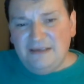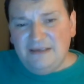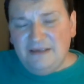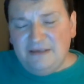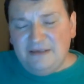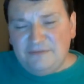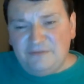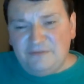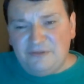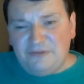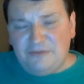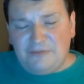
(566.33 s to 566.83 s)

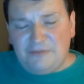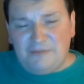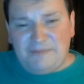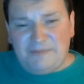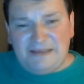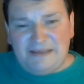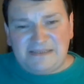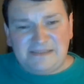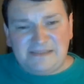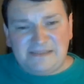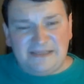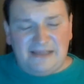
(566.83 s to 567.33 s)
The
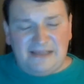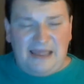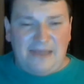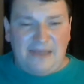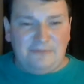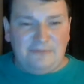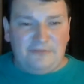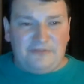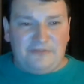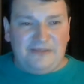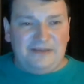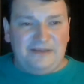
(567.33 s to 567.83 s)
best thing I
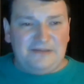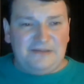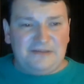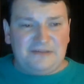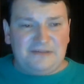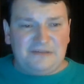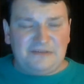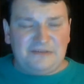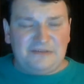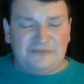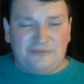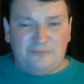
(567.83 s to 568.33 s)
would think
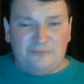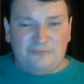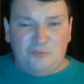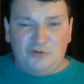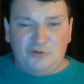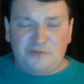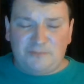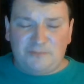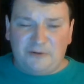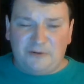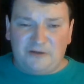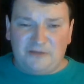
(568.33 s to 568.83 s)
is for the
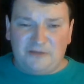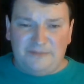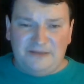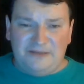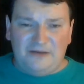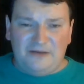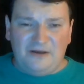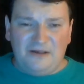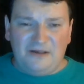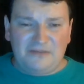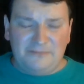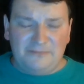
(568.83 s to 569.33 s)
most part to be
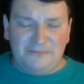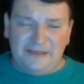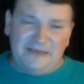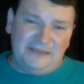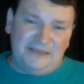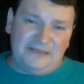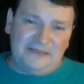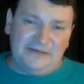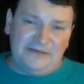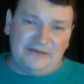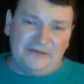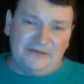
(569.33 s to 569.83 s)
cosmetic
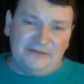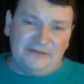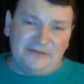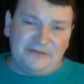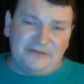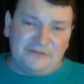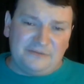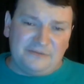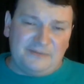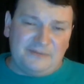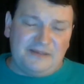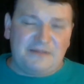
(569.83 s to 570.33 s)
gear,
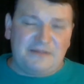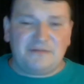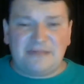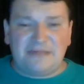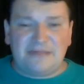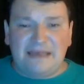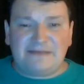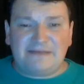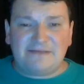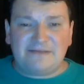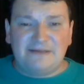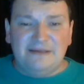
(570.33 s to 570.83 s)
to be a
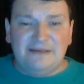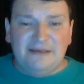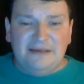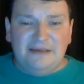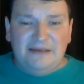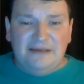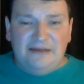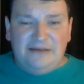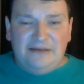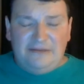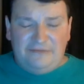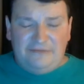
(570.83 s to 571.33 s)
set
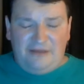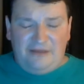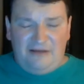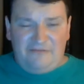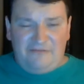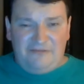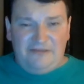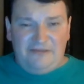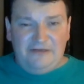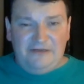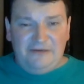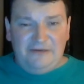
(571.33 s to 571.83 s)

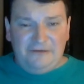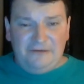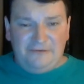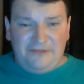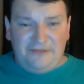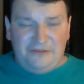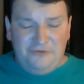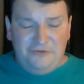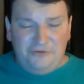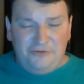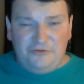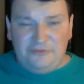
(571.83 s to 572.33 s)
of gear that
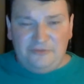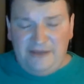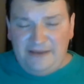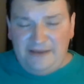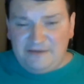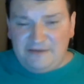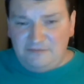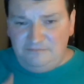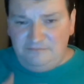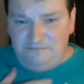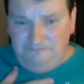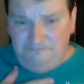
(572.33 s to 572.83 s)
you
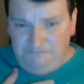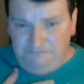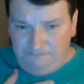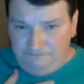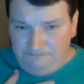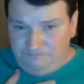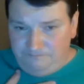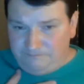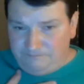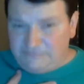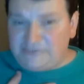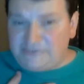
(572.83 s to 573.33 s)
create,
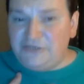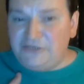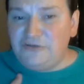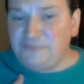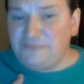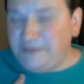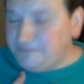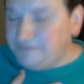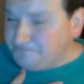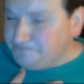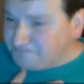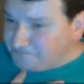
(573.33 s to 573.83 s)
excuse
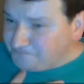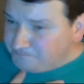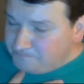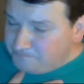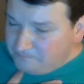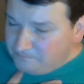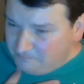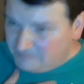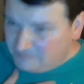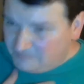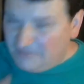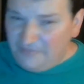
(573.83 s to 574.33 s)
me,
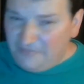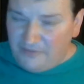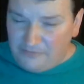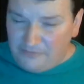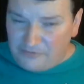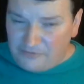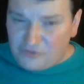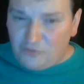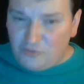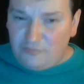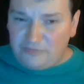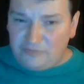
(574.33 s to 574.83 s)
that
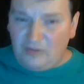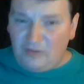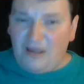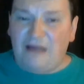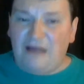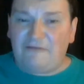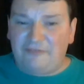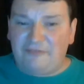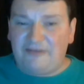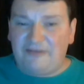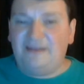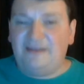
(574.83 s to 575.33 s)
shows
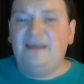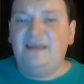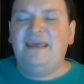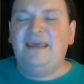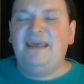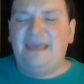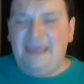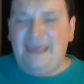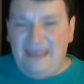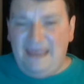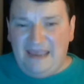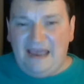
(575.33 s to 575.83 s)
off that,
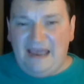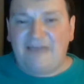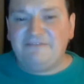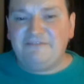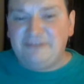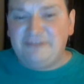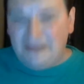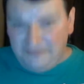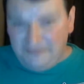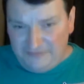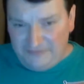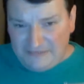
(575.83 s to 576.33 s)
hey, I've
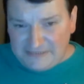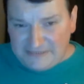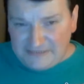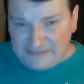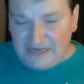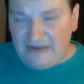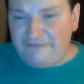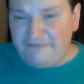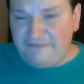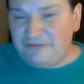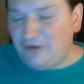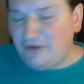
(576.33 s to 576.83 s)
done this.
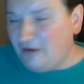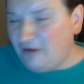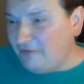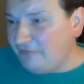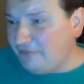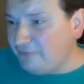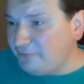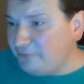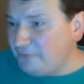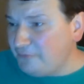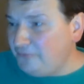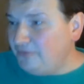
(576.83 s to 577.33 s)
I've gone
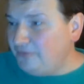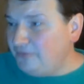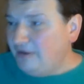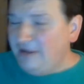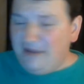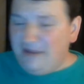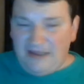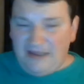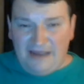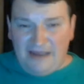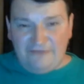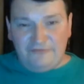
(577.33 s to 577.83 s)
through,
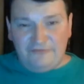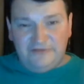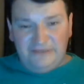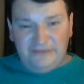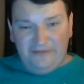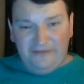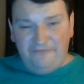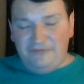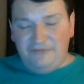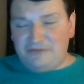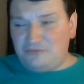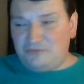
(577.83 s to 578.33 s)
I've
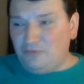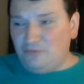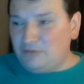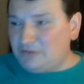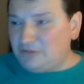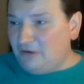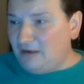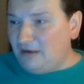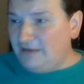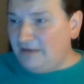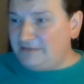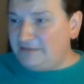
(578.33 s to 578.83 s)
relived this old
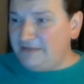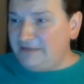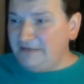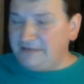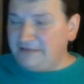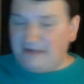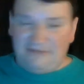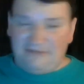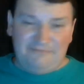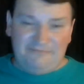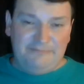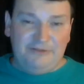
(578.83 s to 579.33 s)
content,
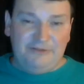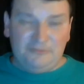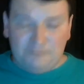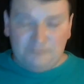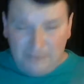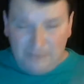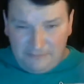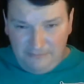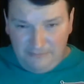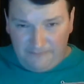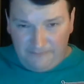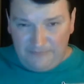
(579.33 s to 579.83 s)
I've built
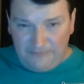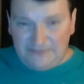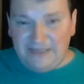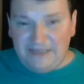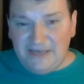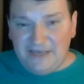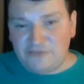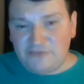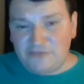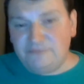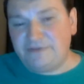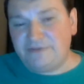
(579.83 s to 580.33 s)
my
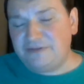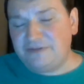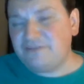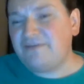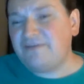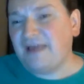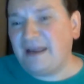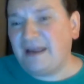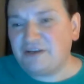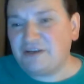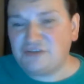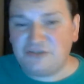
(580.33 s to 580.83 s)
reputation with this
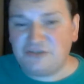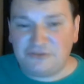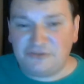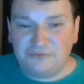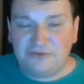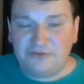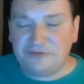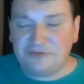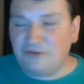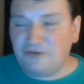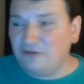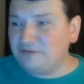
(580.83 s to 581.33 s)
faction to
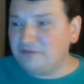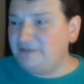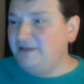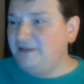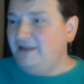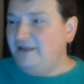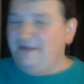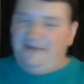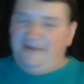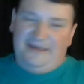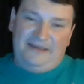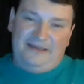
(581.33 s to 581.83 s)
Exalted,
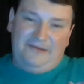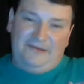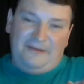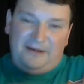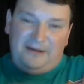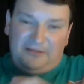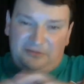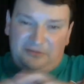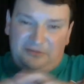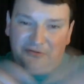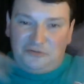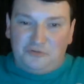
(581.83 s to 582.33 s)
and now I
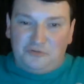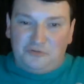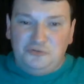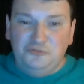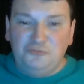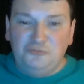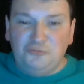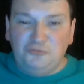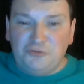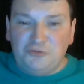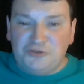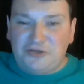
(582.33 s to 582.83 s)
got this
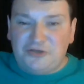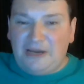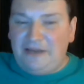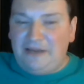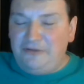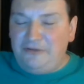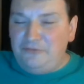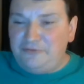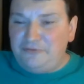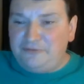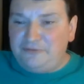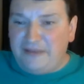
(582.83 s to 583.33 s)
cool, shiny
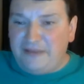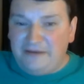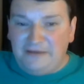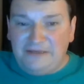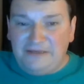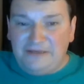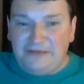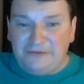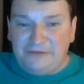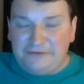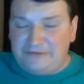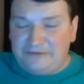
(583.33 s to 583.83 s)
new
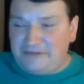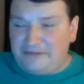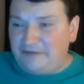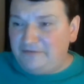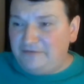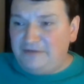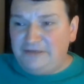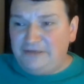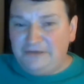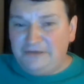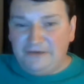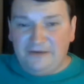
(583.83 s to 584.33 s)
set of
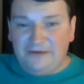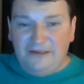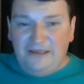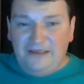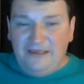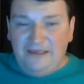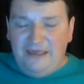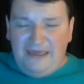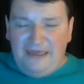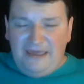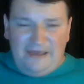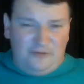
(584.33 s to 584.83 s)
gear.
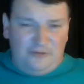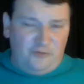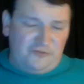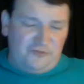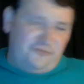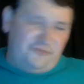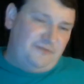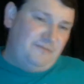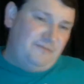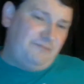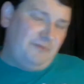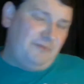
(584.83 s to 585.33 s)
And of course, for
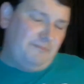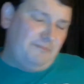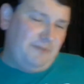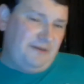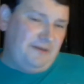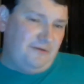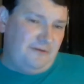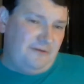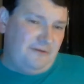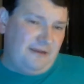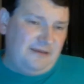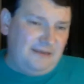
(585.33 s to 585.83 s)
the
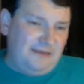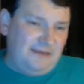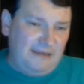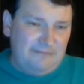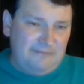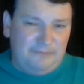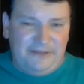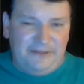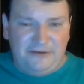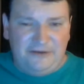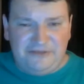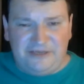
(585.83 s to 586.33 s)
bigger endgame
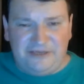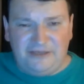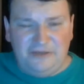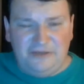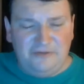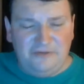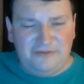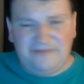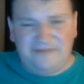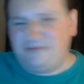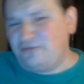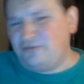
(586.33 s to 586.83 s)
players, they can
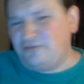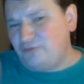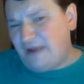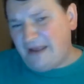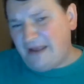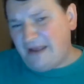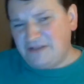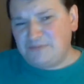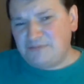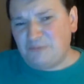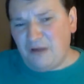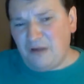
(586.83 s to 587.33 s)
use that to
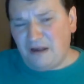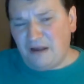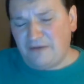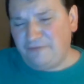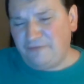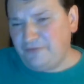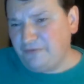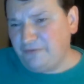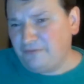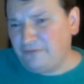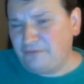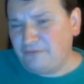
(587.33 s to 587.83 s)
transmog for
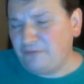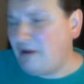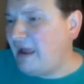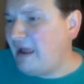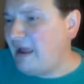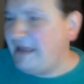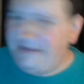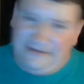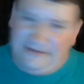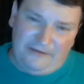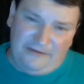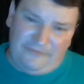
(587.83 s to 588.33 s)
their high
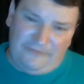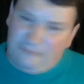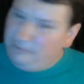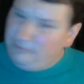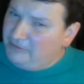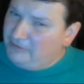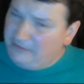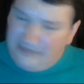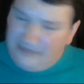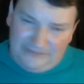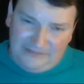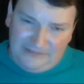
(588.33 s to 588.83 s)
gear if they
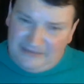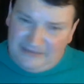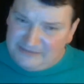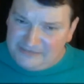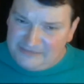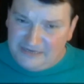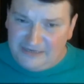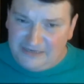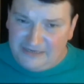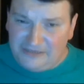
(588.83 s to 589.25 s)
really like that set,